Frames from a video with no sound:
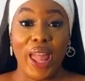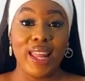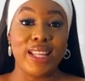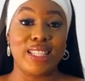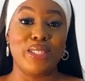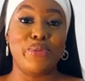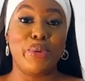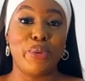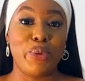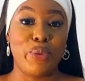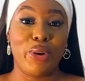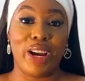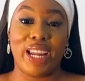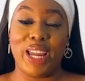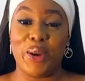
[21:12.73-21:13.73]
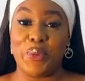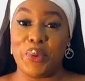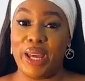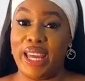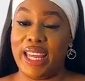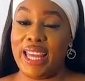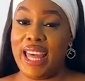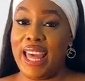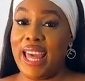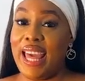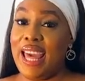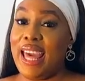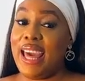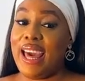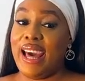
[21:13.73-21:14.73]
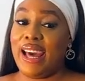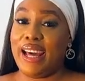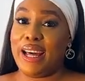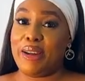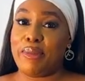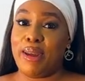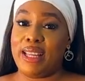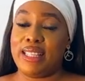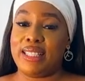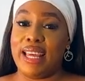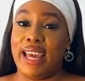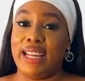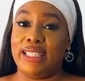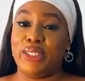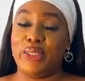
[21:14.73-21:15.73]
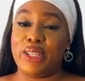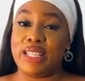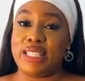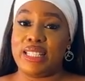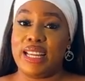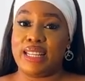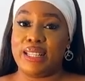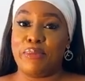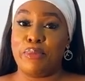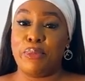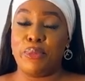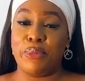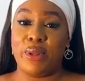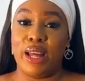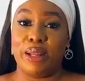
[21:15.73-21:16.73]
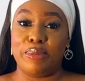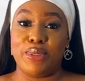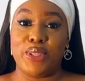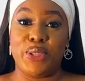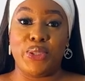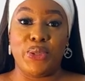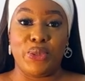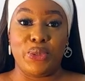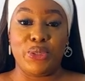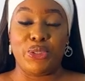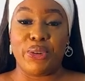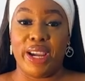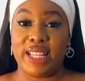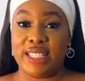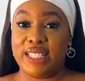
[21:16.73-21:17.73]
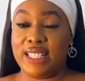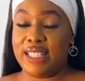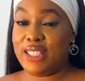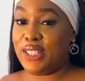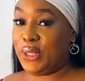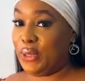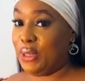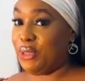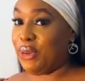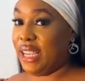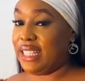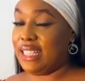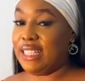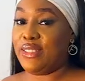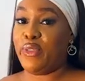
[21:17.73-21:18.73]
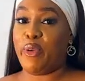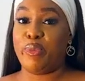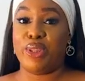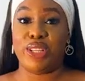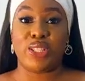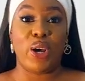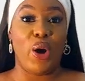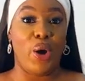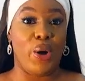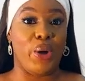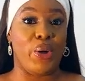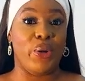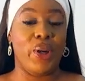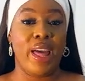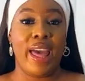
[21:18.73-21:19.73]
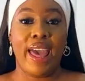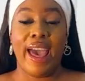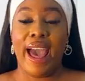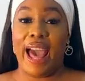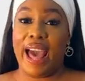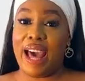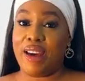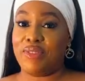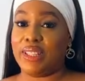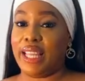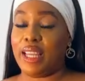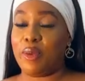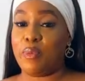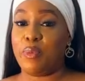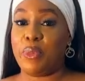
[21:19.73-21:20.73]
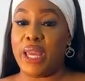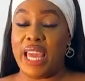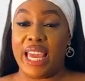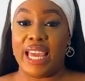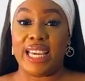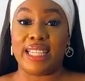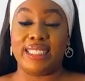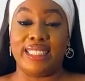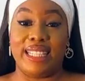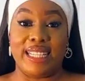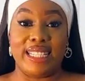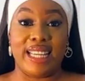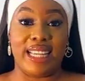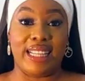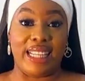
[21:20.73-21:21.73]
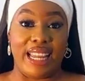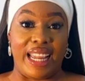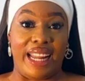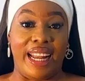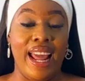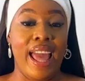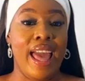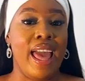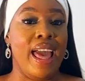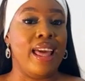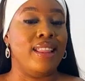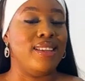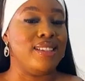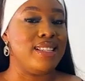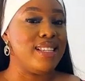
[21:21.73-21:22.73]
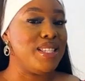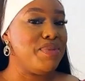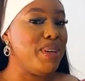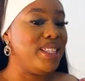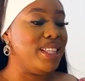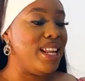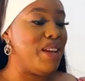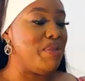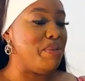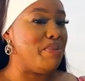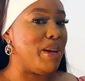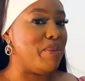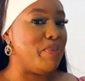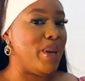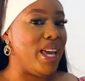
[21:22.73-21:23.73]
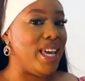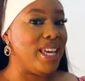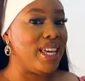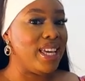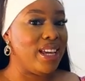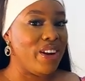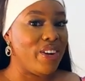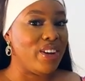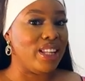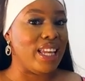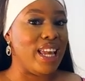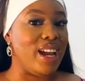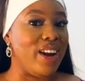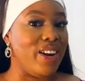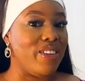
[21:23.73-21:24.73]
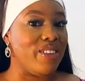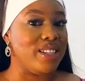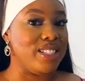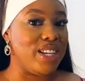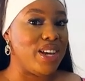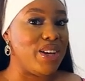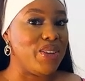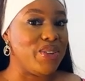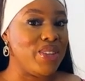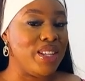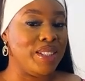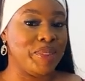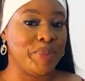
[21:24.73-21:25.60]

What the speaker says: this is what we're working with. I noticed that two dresses from this haul have like pink detailing. Does this mean that I'm in my pink girly era though?